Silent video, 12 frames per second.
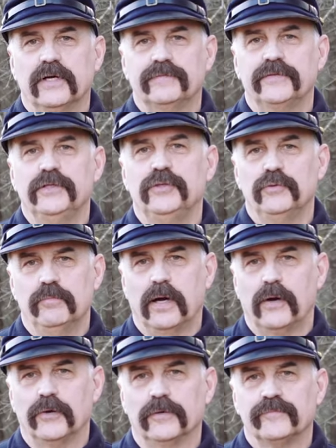Duffy
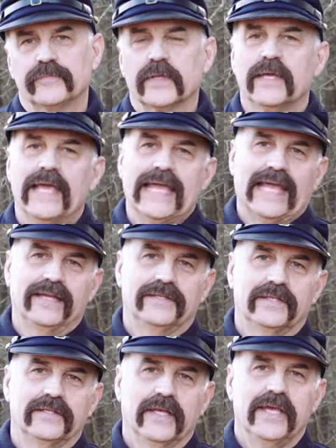Neubauer, and
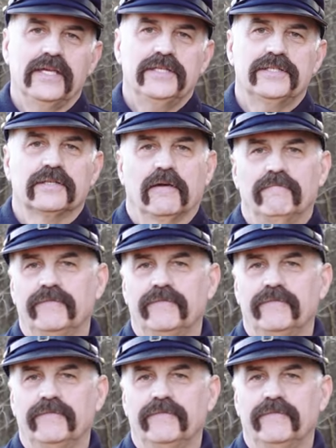today's